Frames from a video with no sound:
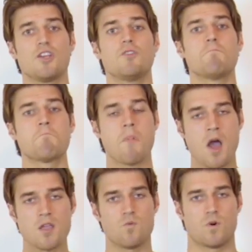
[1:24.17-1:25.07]
You
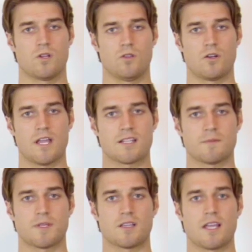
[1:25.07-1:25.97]
might want to look at
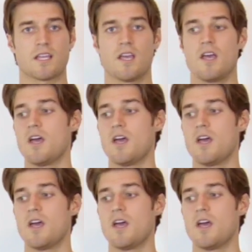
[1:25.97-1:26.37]
something like